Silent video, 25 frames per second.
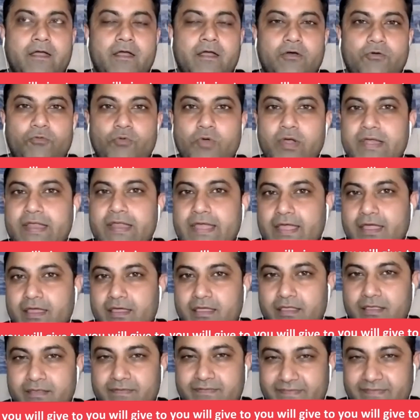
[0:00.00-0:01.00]
what
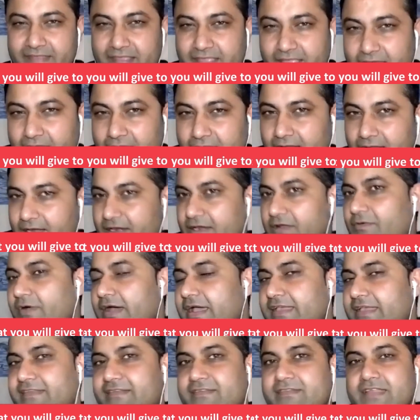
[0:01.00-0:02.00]
single
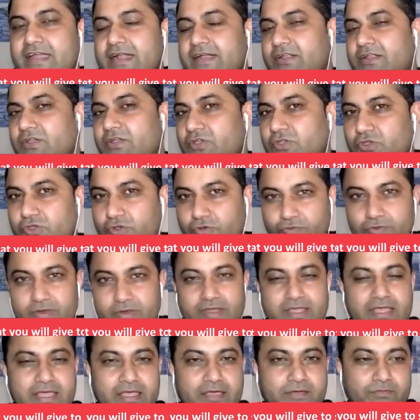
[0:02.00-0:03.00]
advice that you will
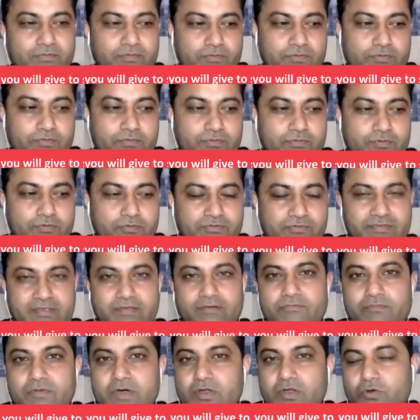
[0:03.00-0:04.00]
give to
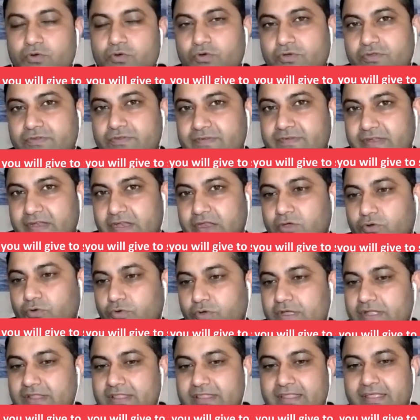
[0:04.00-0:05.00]
someone who is new
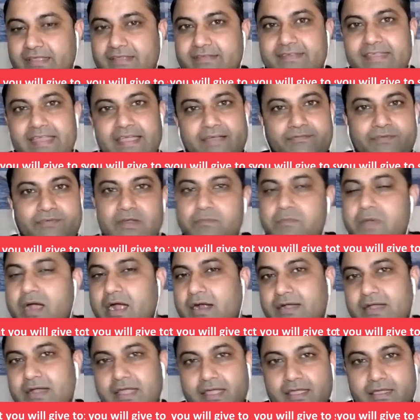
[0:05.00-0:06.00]
in this affiliate
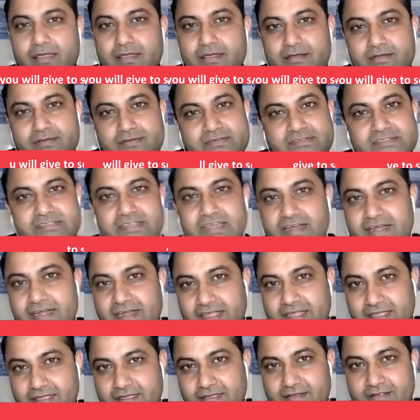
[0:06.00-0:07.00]
marketing
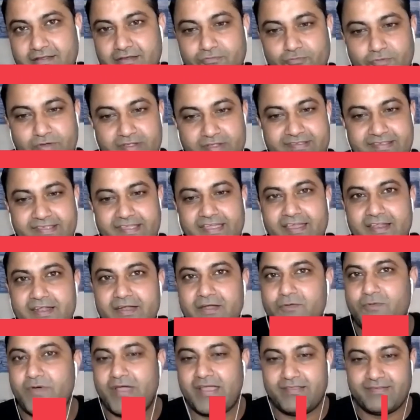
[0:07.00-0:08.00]
journey? What single
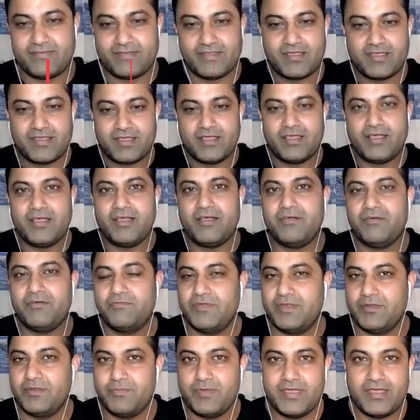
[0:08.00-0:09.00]
advice
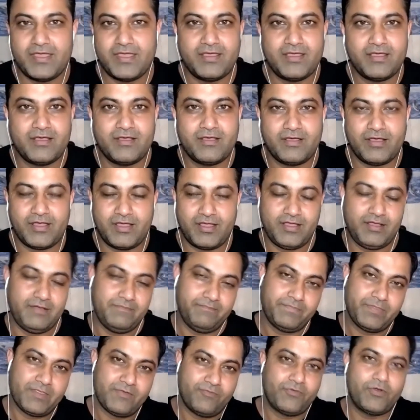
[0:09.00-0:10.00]
will be
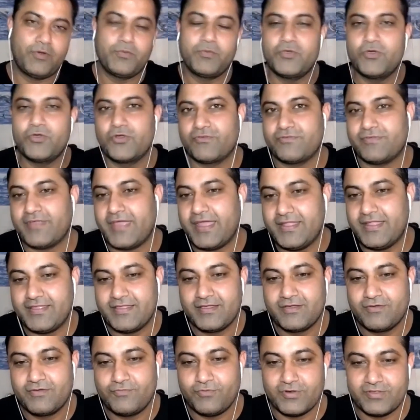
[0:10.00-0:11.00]
from your side
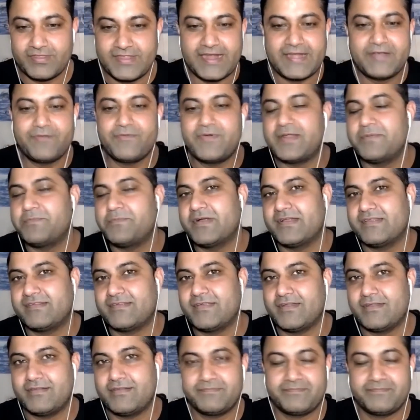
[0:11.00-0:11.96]
for that very person?